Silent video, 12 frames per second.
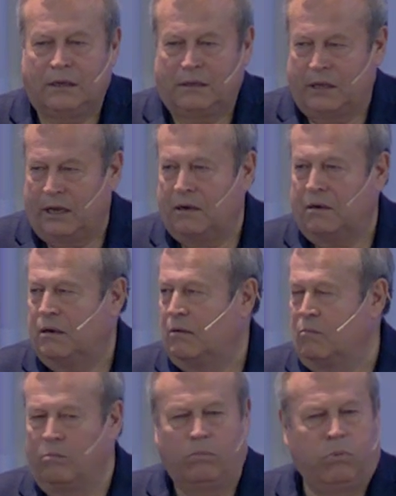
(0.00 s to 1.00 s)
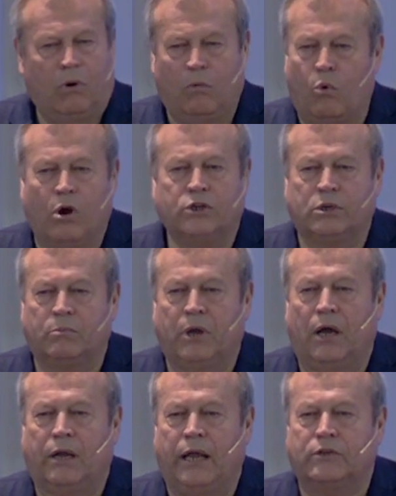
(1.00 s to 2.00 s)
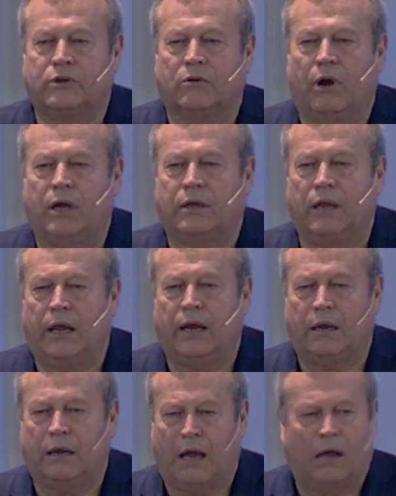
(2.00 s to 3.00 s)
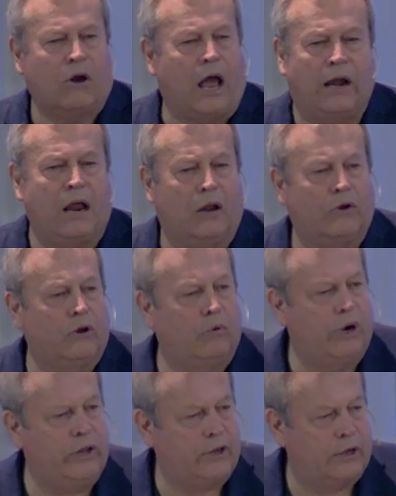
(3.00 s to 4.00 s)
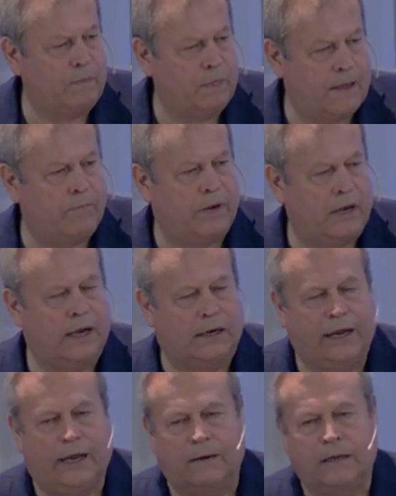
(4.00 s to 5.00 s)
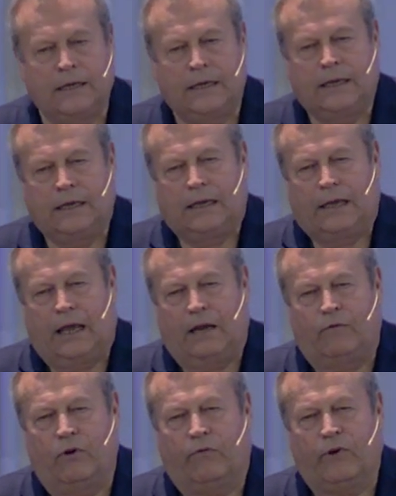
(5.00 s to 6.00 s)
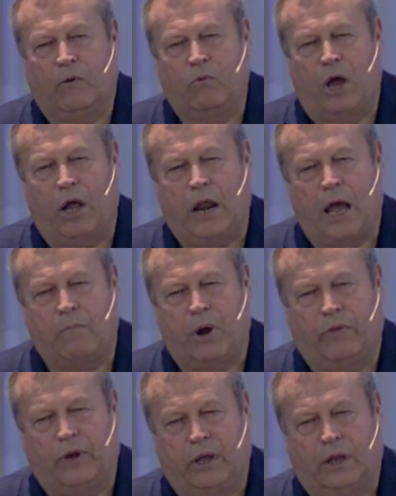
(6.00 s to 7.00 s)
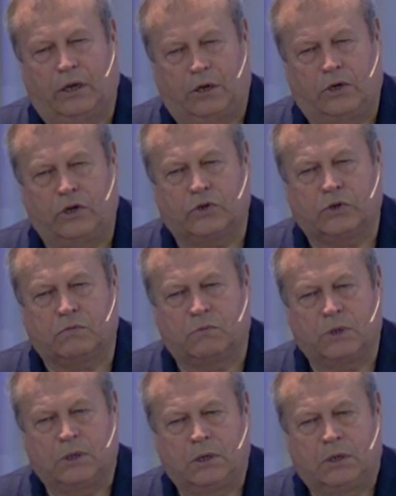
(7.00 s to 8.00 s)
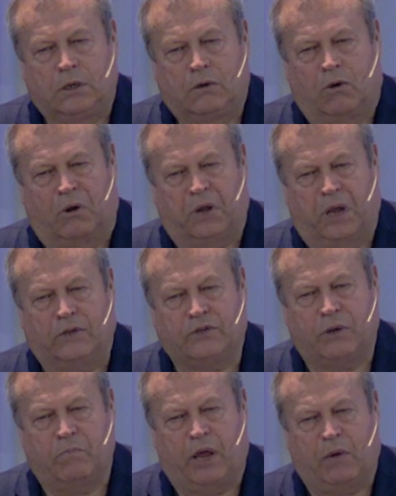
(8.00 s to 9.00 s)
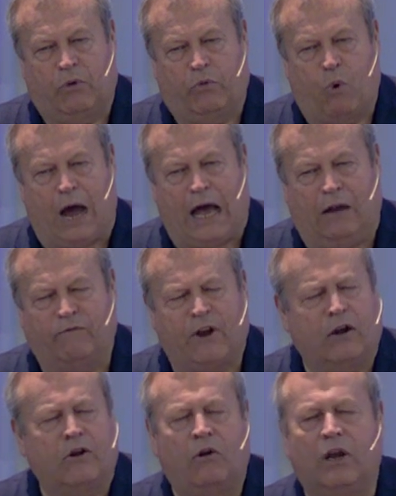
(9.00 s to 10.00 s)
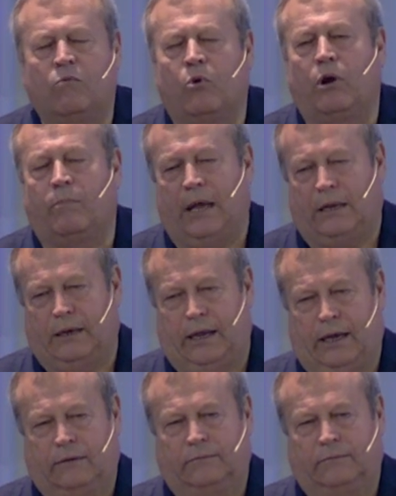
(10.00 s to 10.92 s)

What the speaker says: then, boy, worship God. That's a great thing. I'll do it with you. I mean, I've got. And if you're afraid, well, now, Brother Dillon, you're just going to get somebody with wildfire. Don't even worry about that.